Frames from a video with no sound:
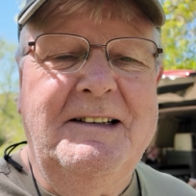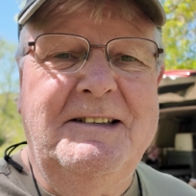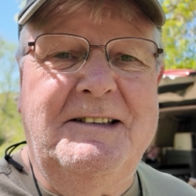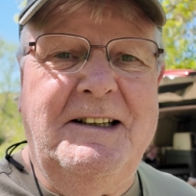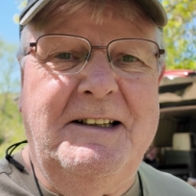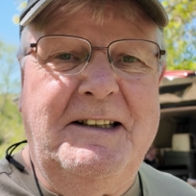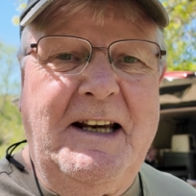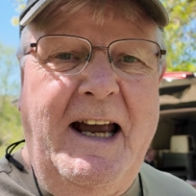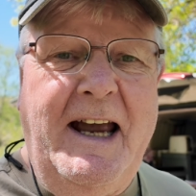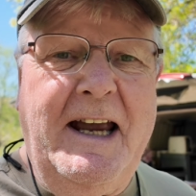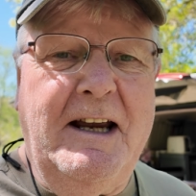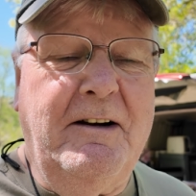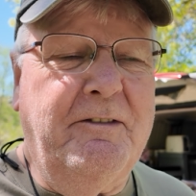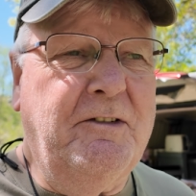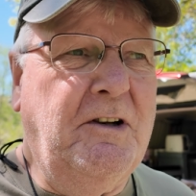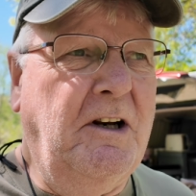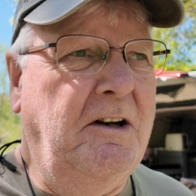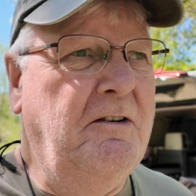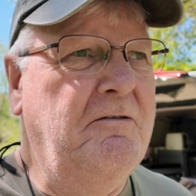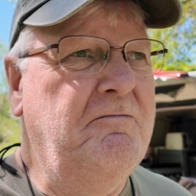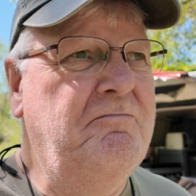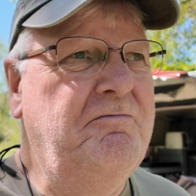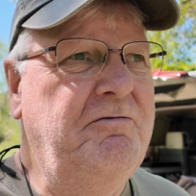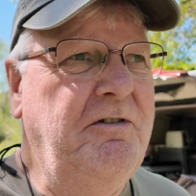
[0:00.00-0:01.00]
Today I've
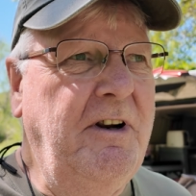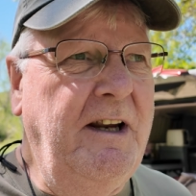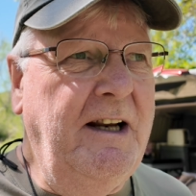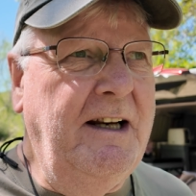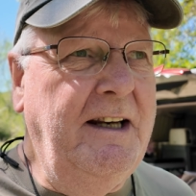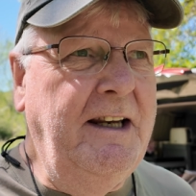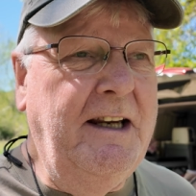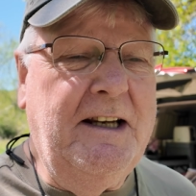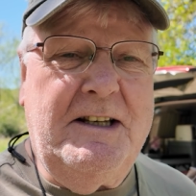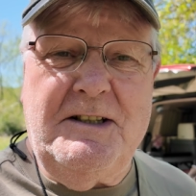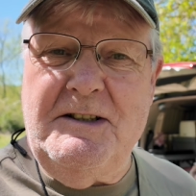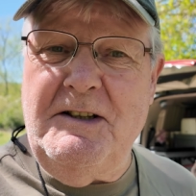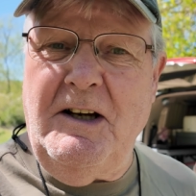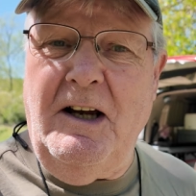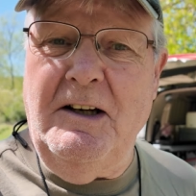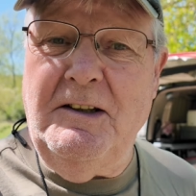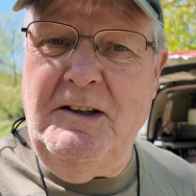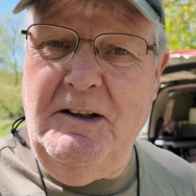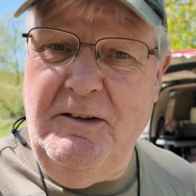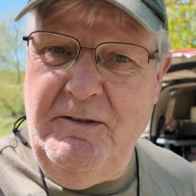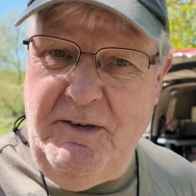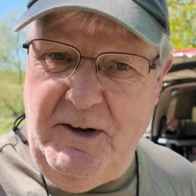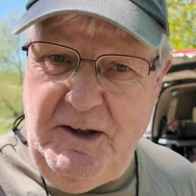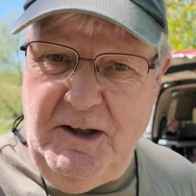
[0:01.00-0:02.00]
got a really
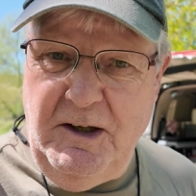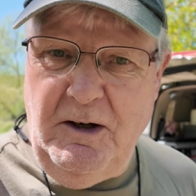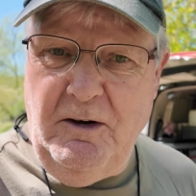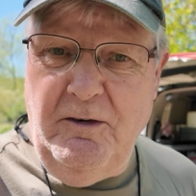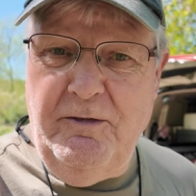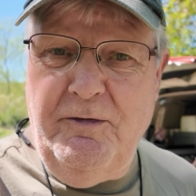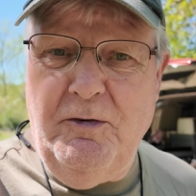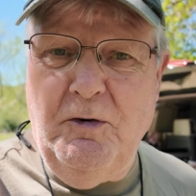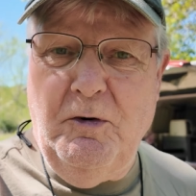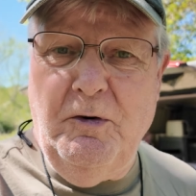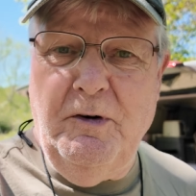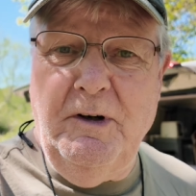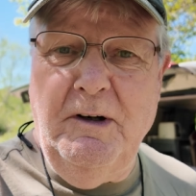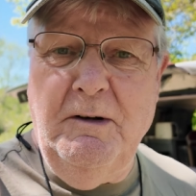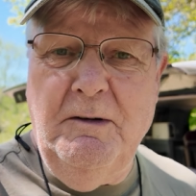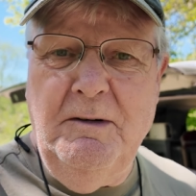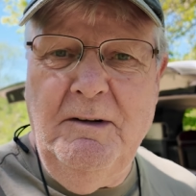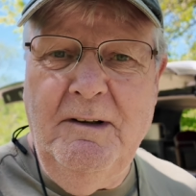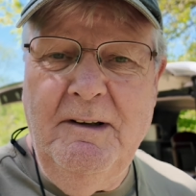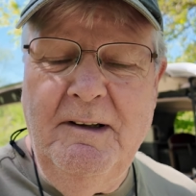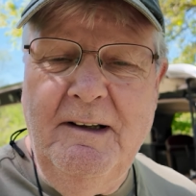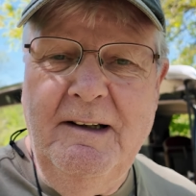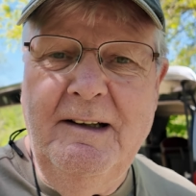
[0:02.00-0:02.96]
exciting video for you,